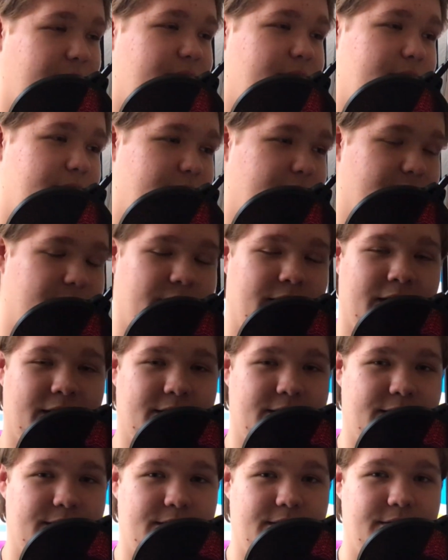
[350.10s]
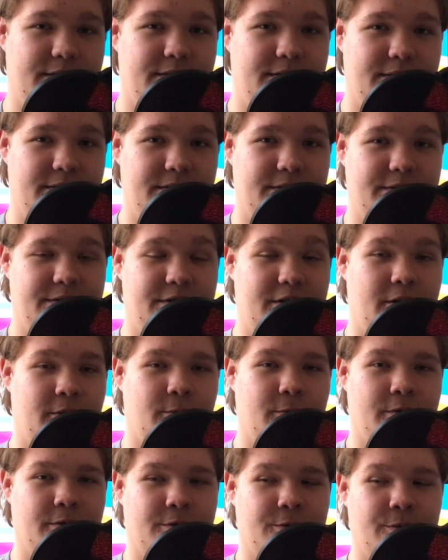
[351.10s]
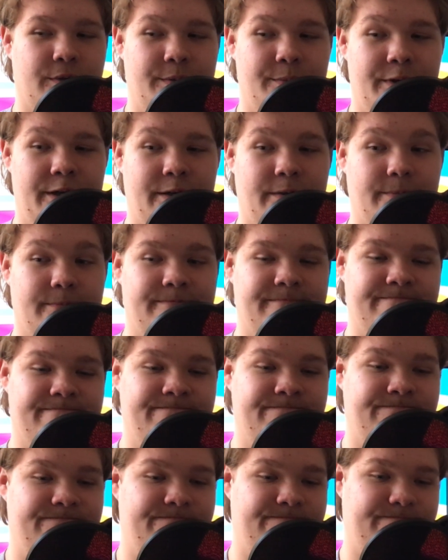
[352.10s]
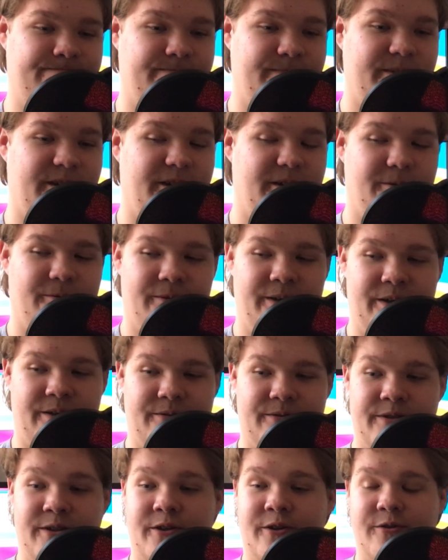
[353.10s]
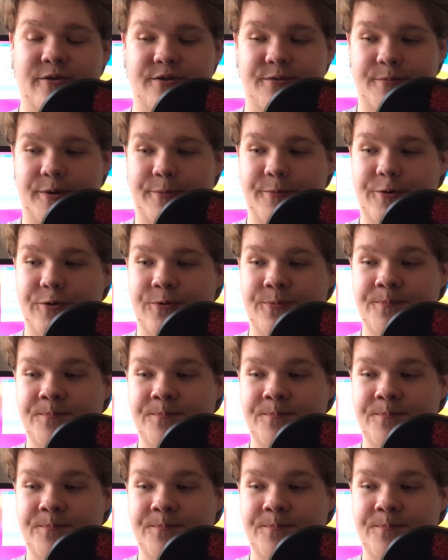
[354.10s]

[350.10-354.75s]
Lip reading: the next Star Wars remake. Well, there goes my mood.